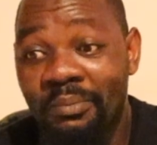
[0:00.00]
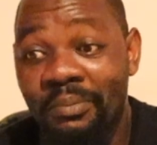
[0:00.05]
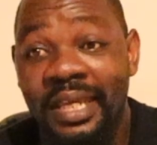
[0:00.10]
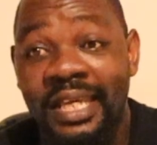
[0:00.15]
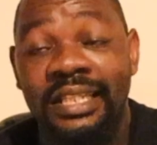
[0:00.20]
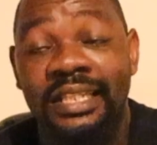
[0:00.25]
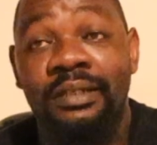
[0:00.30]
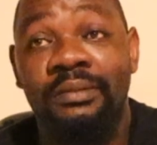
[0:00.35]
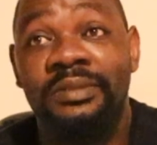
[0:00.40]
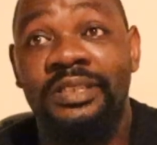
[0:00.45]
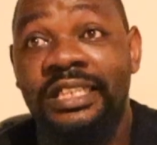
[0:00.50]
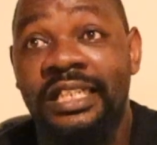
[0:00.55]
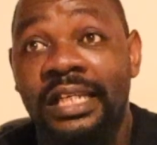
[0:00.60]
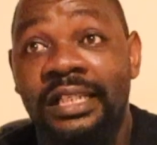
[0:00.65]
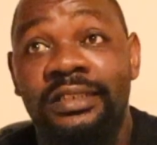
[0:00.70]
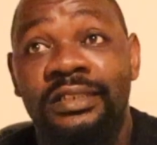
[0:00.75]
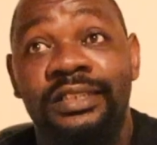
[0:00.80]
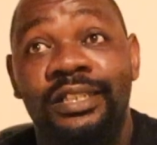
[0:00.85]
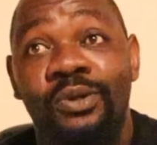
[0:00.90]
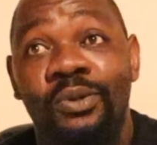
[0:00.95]
make them
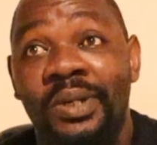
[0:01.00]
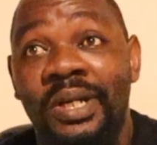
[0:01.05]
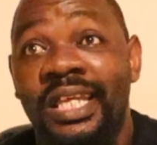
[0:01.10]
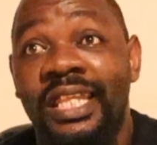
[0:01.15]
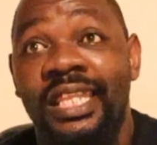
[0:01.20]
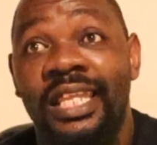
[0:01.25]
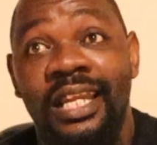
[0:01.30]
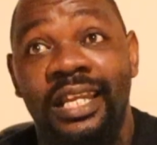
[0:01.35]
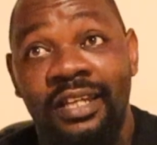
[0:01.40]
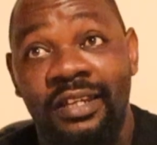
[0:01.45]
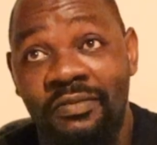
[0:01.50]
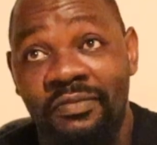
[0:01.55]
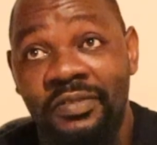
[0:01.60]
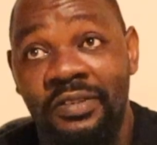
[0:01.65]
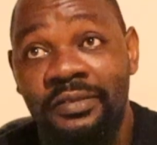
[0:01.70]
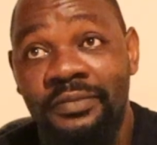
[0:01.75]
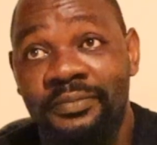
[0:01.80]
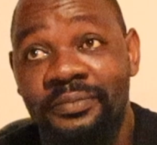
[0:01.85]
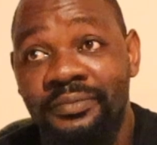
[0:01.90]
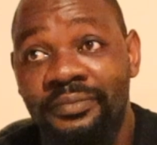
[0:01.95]
change the way they're
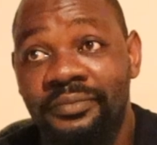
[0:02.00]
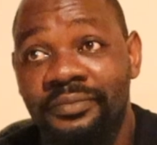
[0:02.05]
living,